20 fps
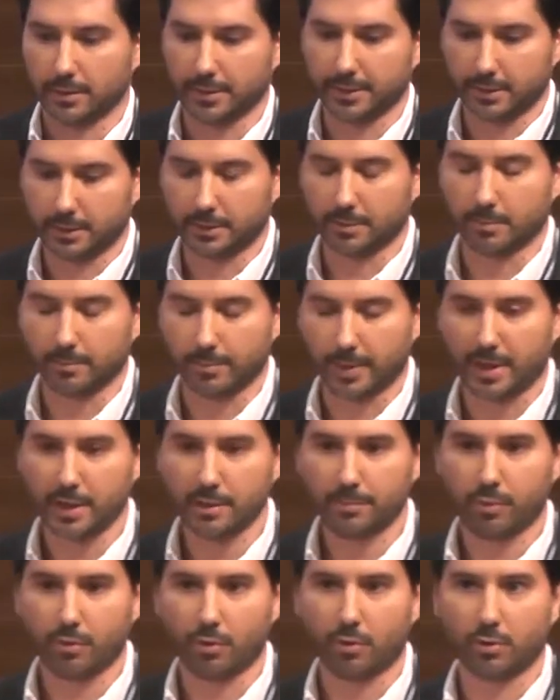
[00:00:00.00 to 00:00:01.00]
in the
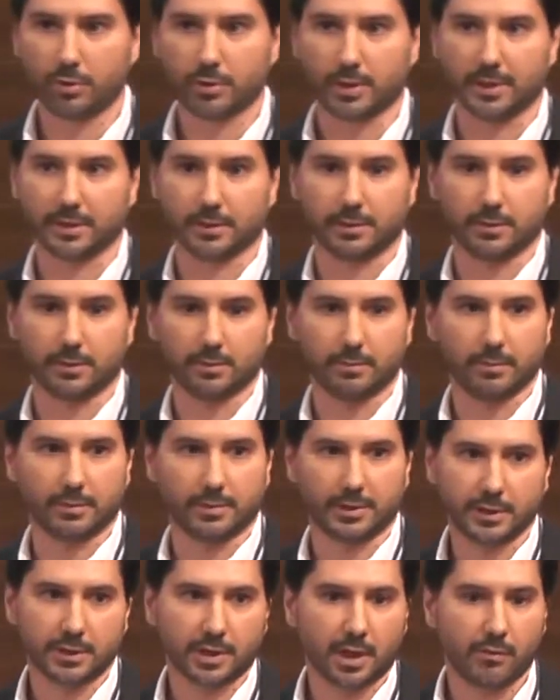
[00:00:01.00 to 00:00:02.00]
airport and
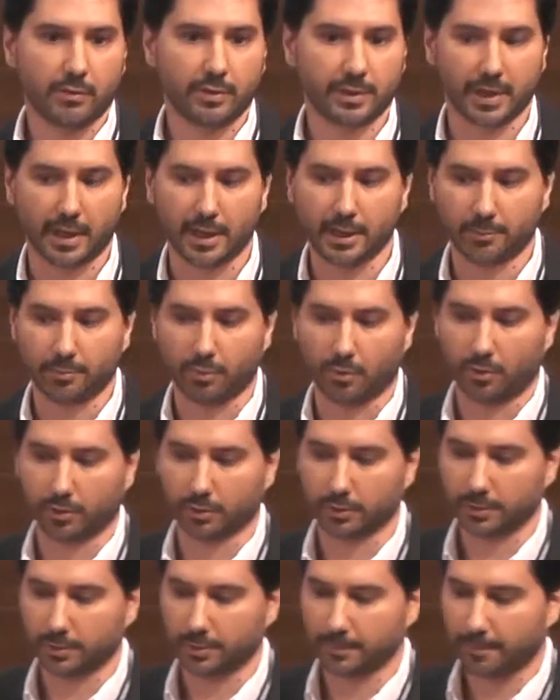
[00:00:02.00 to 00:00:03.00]
discover the airport.